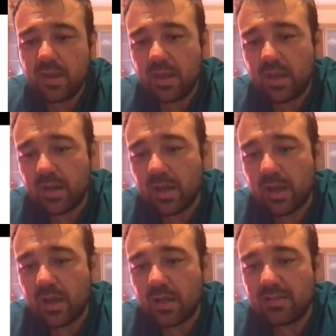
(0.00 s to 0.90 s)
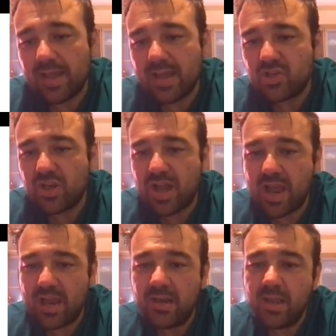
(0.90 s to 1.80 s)
in dashed
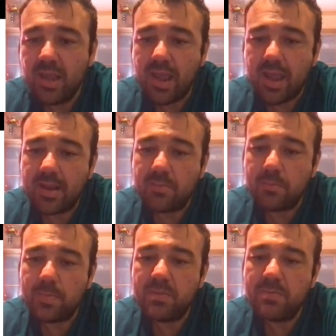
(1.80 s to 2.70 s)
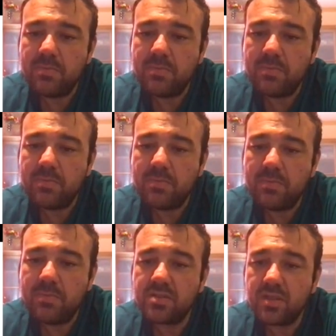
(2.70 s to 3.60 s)
line and
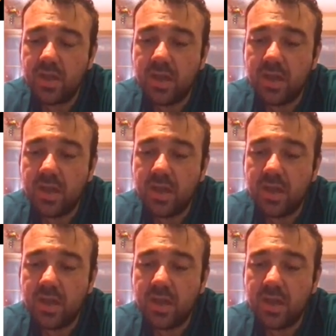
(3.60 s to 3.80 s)
PBHs,